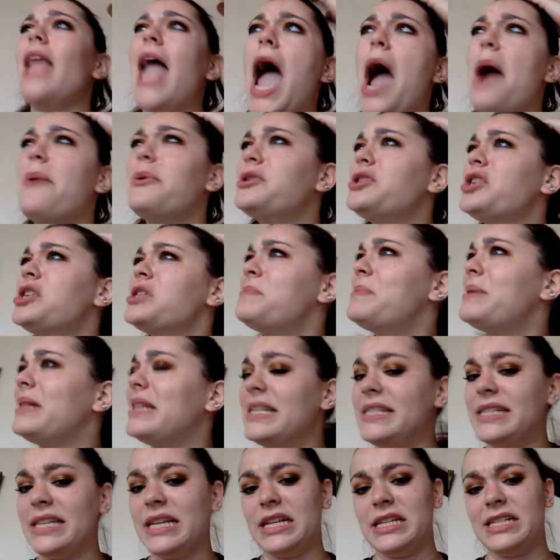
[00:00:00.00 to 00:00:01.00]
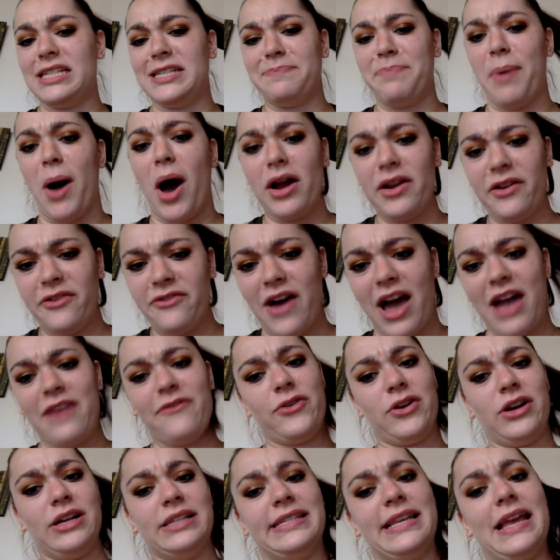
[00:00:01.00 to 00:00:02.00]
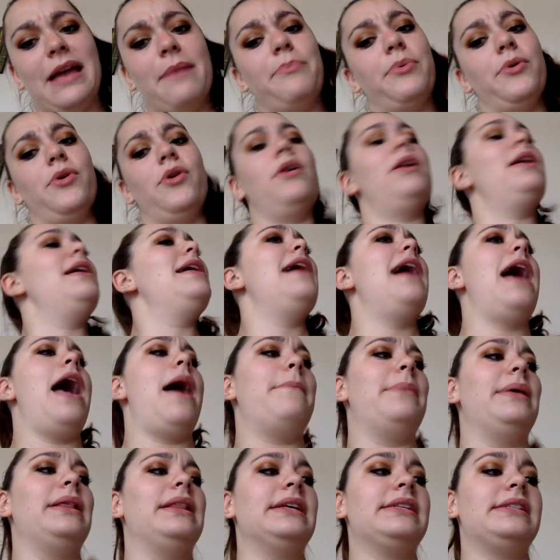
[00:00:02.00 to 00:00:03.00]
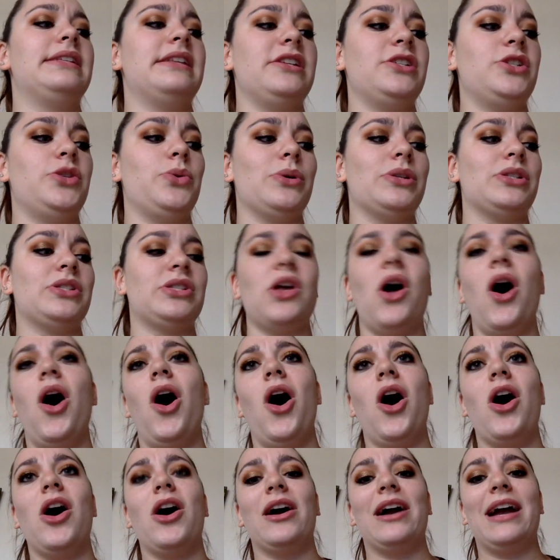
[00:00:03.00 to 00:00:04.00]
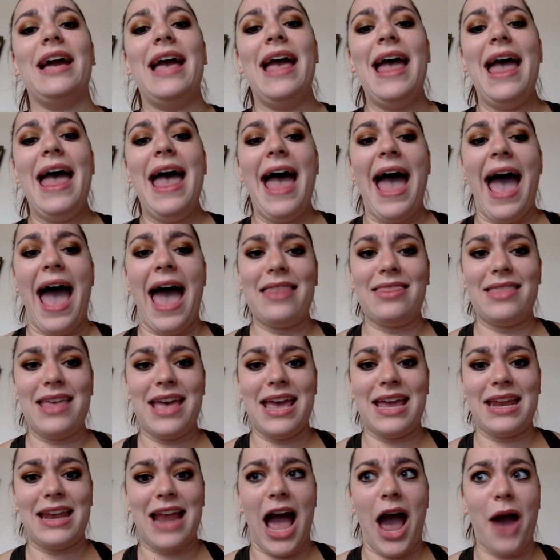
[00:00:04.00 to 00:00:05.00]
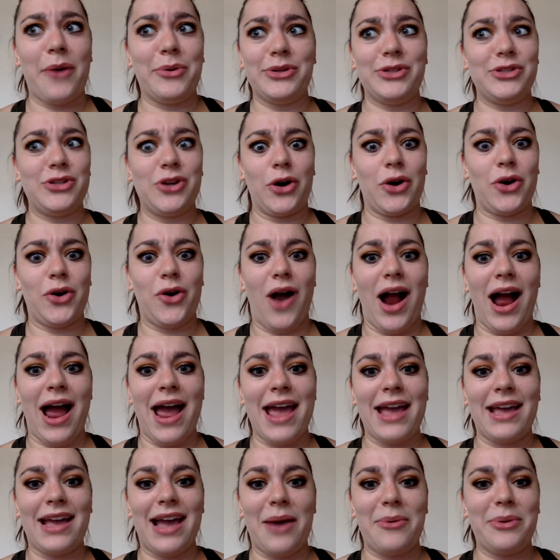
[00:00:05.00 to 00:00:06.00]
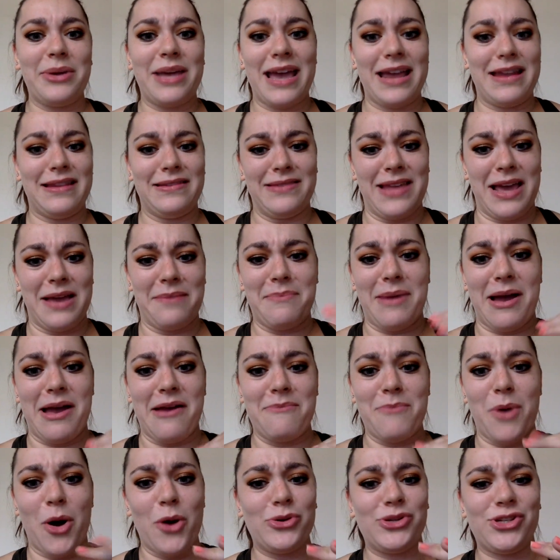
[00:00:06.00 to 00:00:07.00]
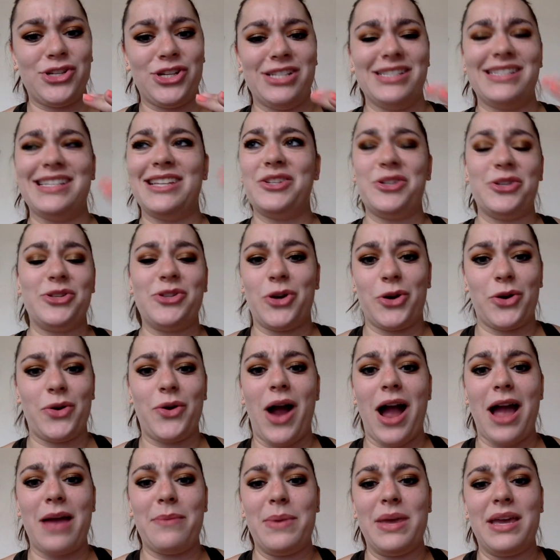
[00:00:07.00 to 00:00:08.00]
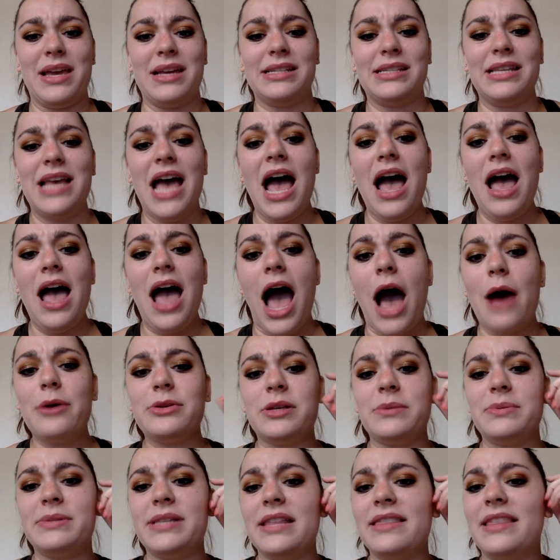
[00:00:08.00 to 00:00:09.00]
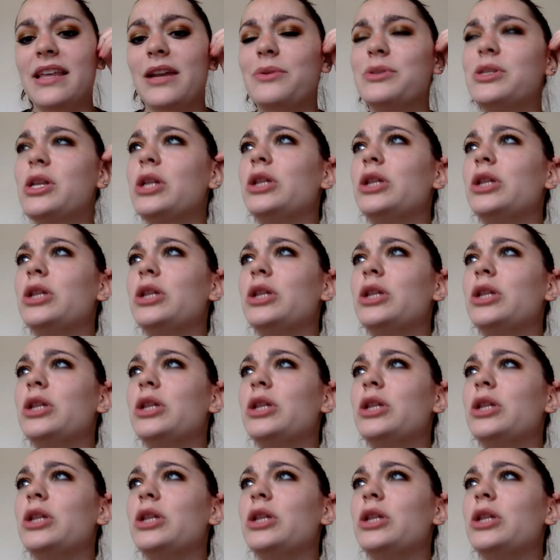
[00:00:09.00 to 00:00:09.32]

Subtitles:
I would just be listening to Spotify, for example, and be listening to a song, and then I would start crying. I would get like my emotions and just start crying because I was upset that I was